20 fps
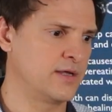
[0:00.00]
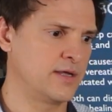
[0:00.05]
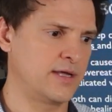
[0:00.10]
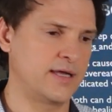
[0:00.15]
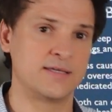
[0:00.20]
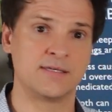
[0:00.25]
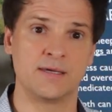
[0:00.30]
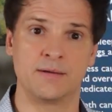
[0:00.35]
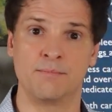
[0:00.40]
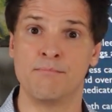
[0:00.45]

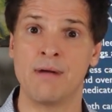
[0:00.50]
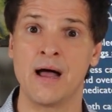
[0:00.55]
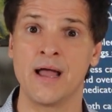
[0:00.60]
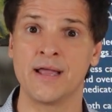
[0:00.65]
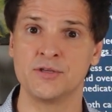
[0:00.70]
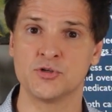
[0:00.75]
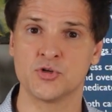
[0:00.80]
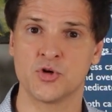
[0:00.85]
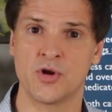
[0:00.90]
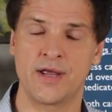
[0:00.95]
Is it
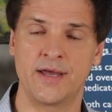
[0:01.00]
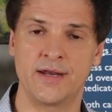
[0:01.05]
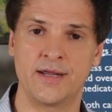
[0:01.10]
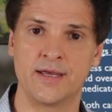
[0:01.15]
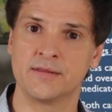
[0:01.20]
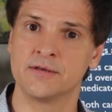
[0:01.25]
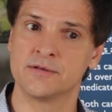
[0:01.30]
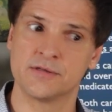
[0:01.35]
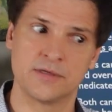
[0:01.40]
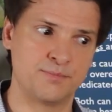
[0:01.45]
mind
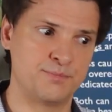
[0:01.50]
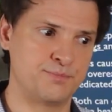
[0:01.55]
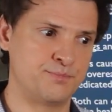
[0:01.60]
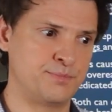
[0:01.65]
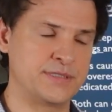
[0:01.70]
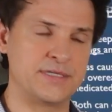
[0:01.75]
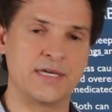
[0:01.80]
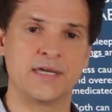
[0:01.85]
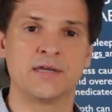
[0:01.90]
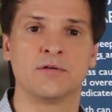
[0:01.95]
training? There's a
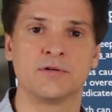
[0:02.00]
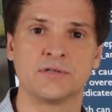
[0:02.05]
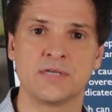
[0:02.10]
particular